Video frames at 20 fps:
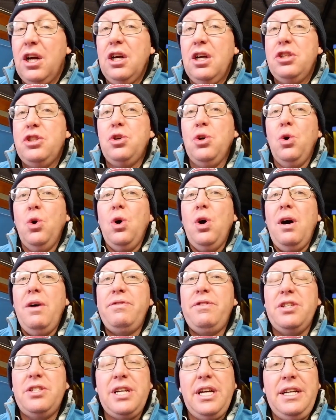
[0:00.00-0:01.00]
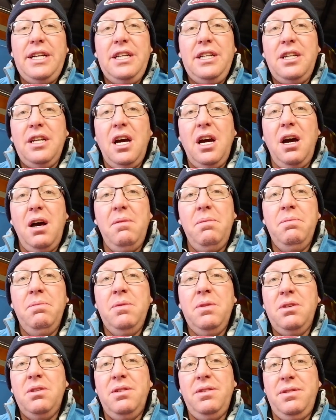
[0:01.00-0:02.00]
So I've decided
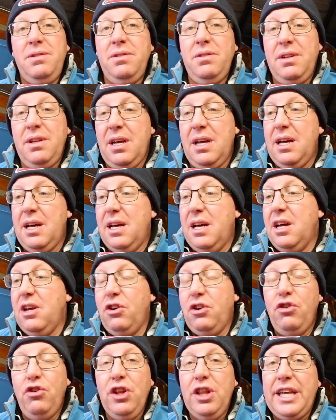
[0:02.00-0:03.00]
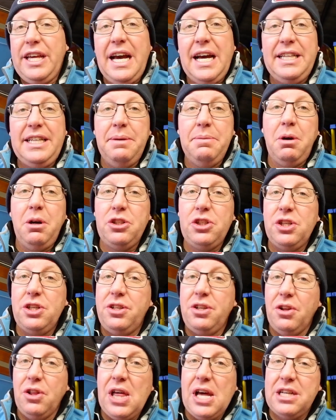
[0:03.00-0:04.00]
I really can't do much
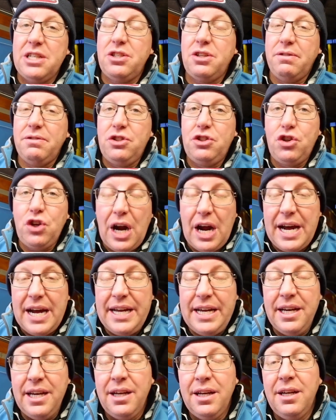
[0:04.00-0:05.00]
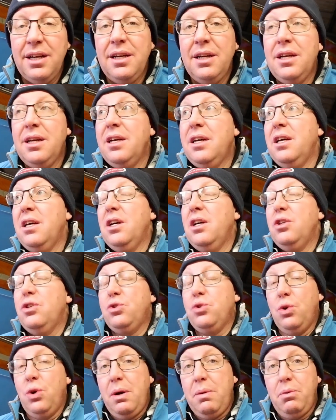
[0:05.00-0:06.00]
until that stuff's dry.
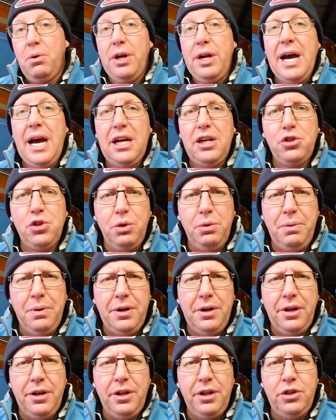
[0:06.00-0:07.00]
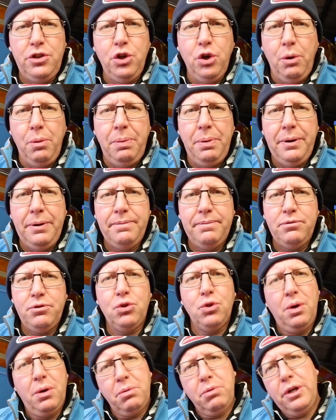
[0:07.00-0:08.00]
So I'm going to hash on with another job.
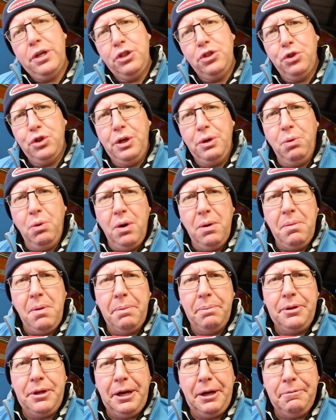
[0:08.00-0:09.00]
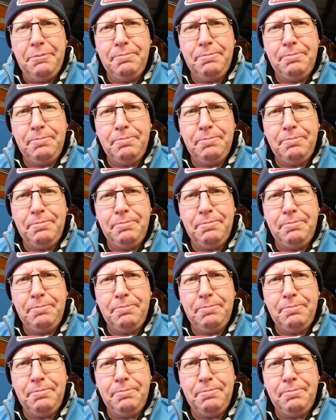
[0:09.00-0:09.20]
So I'm going to show you what I'm up to.